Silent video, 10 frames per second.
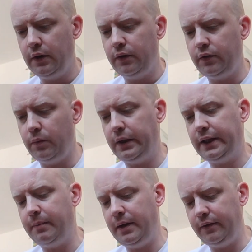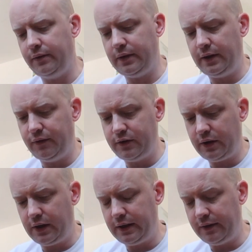So what that means is that if a
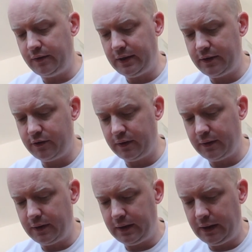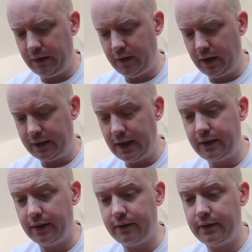child needs attention and they're not
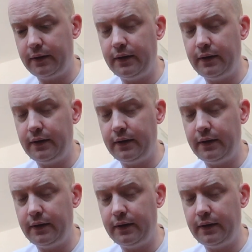getting it,